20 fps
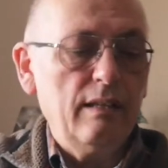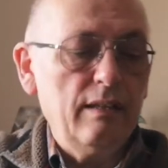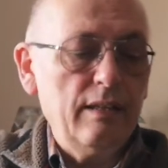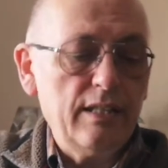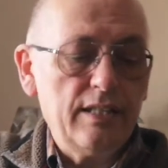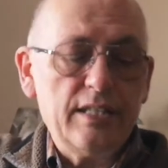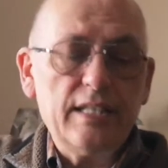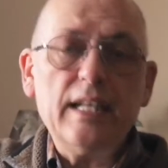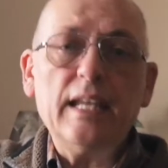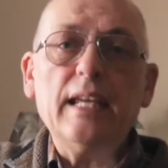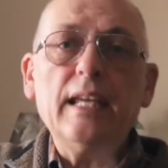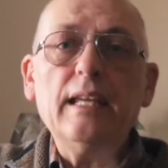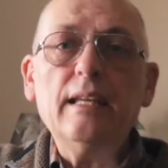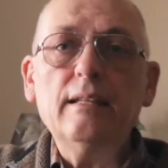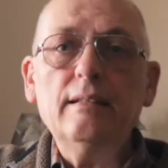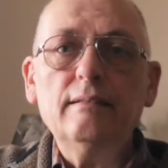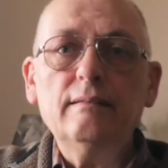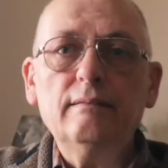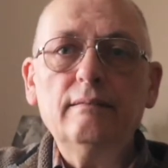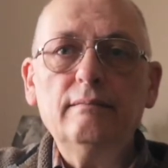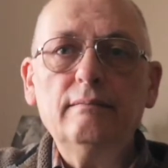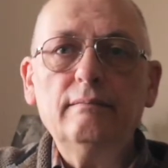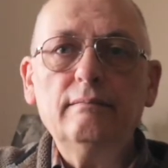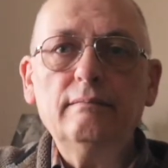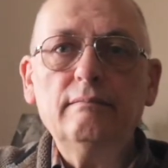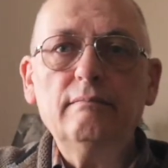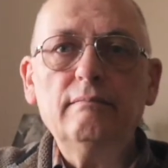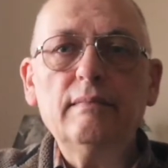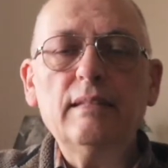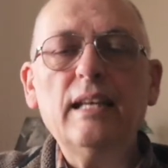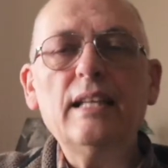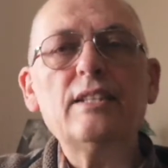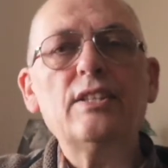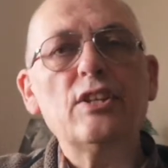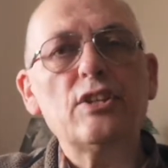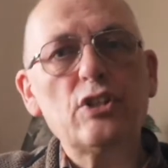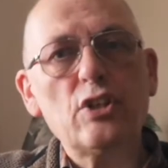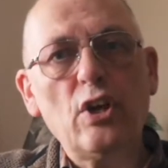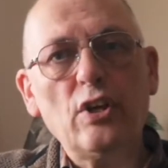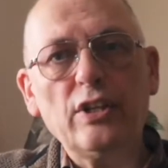The C is
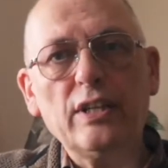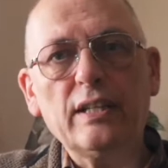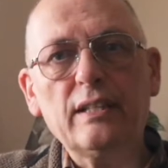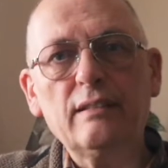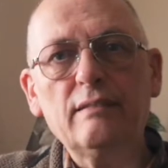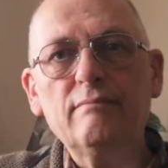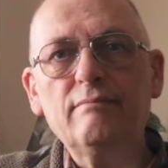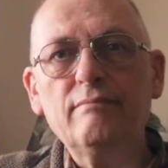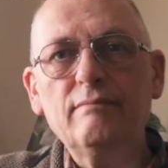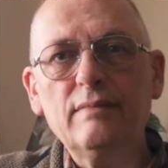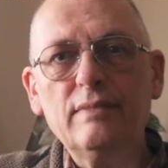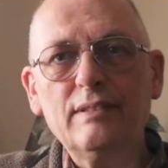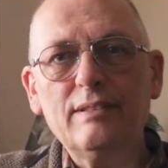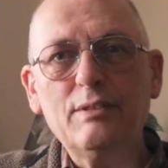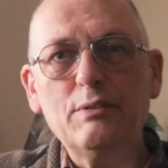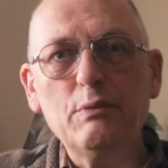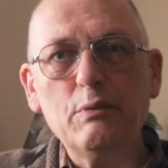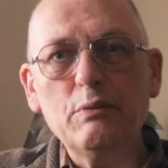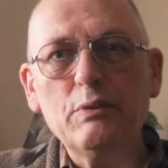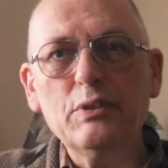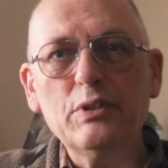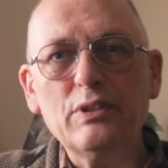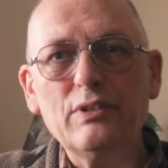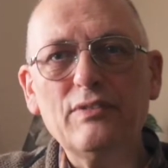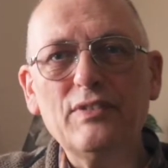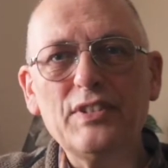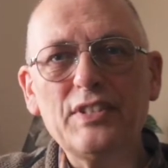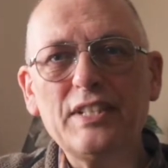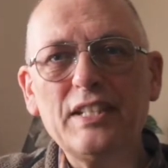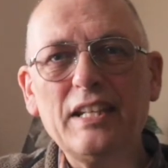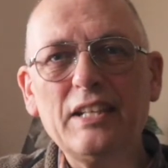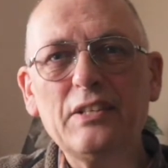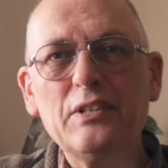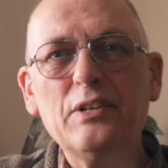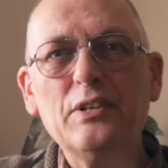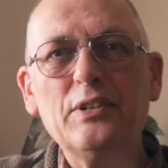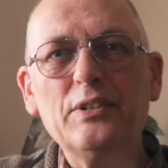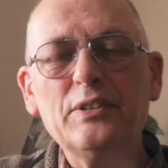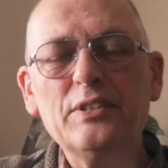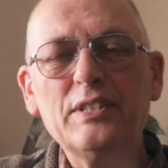the tonic, the root note of the C
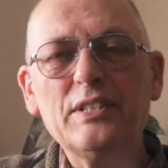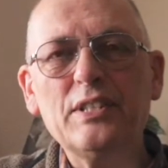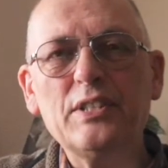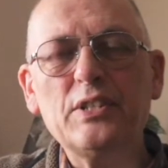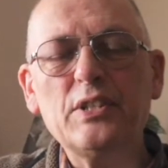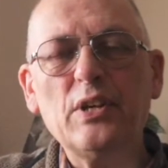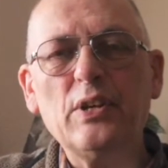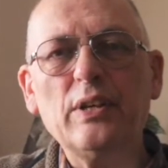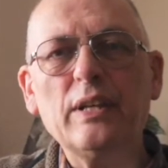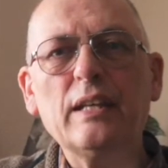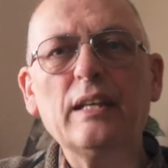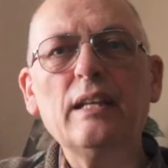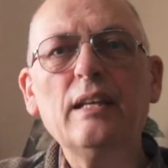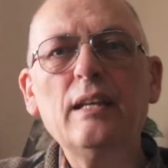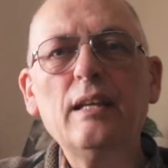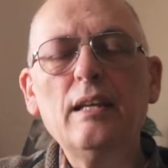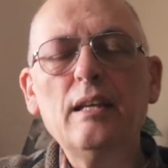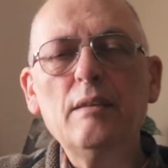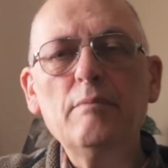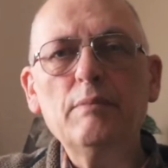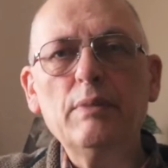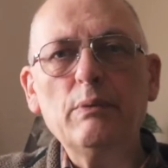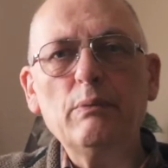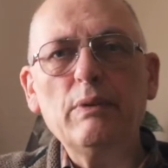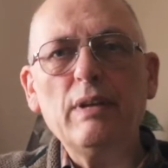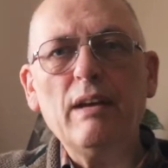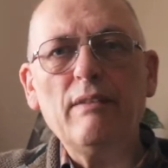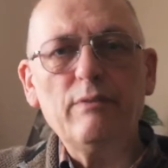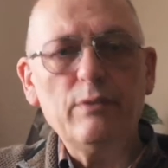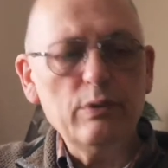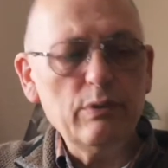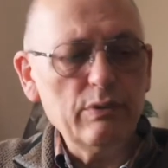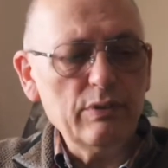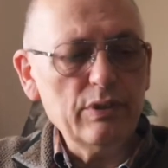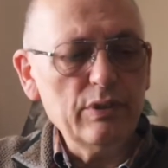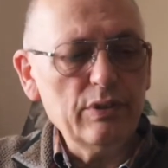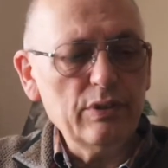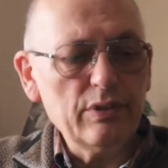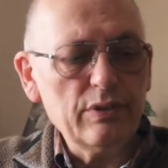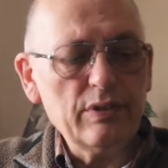chord is the tonic. But we have root
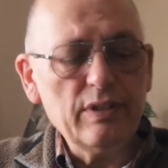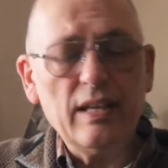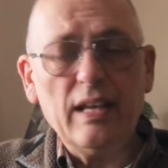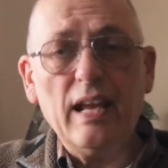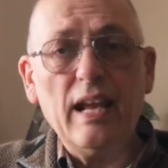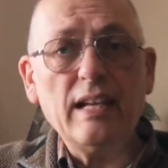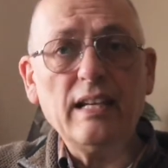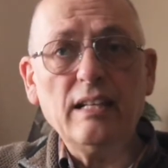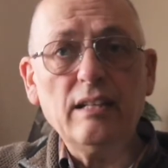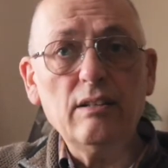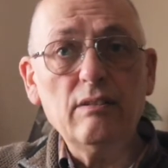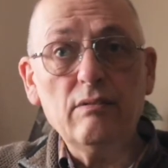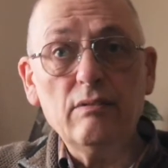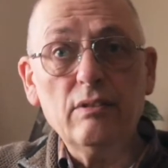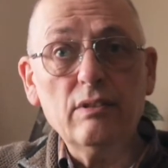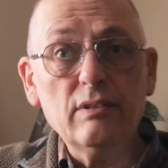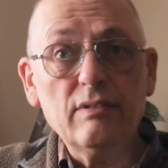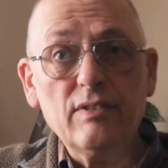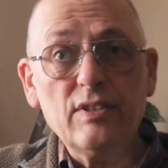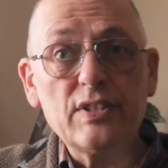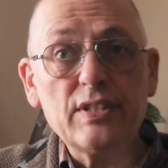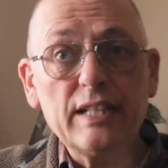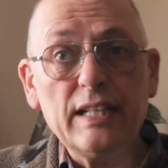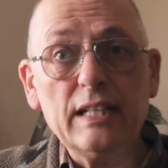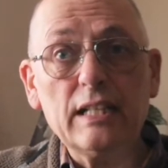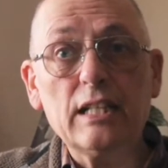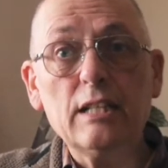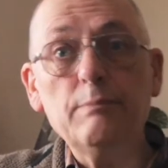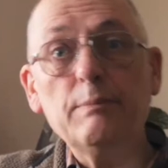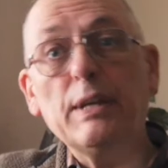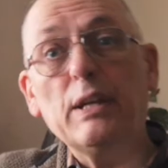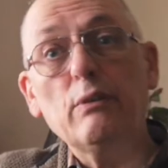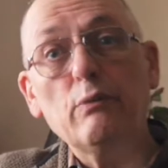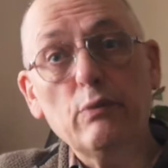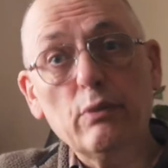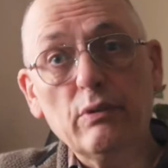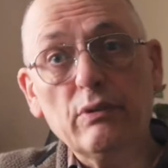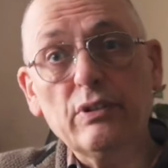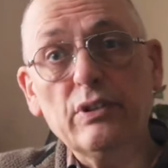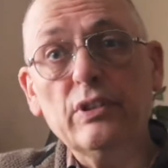note, any note of the scale can be a
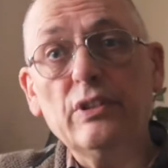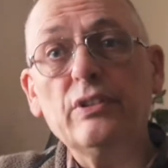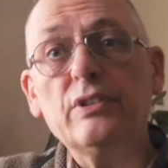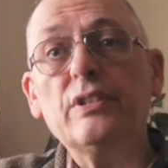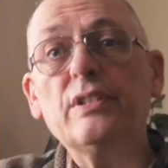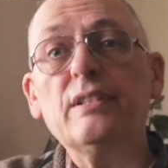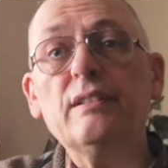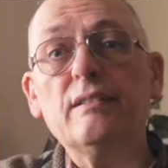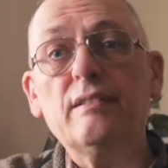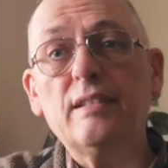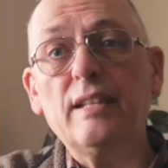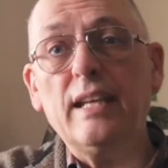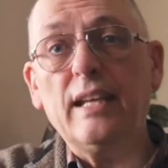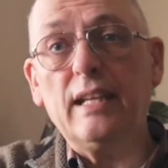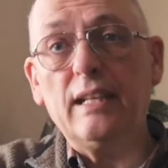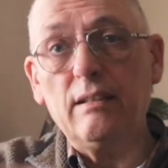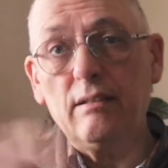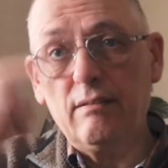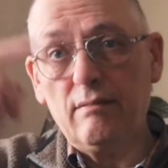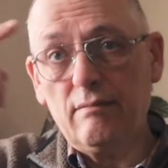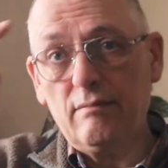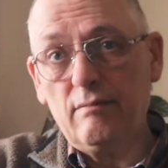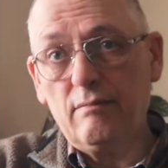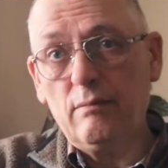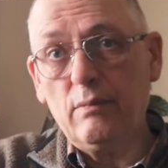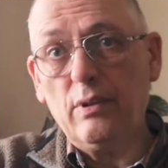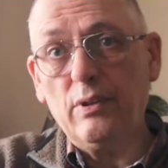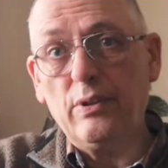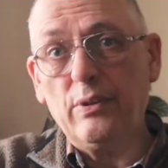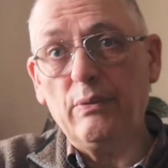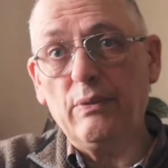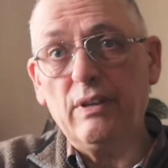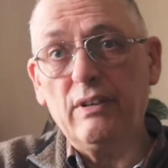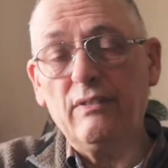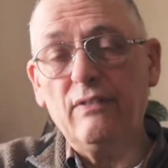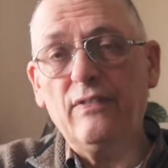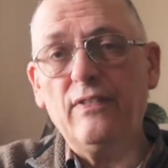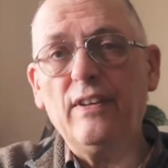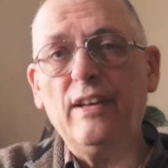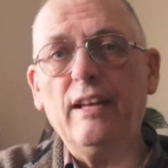root note taking 1, 3
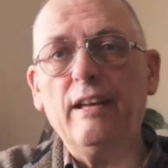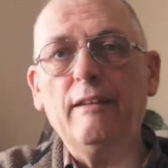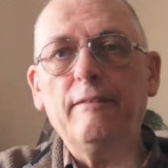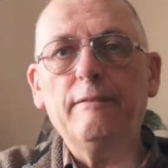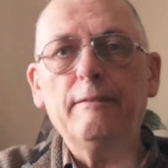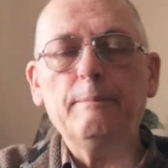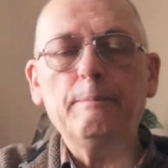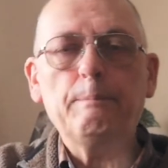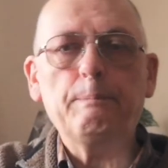and 5.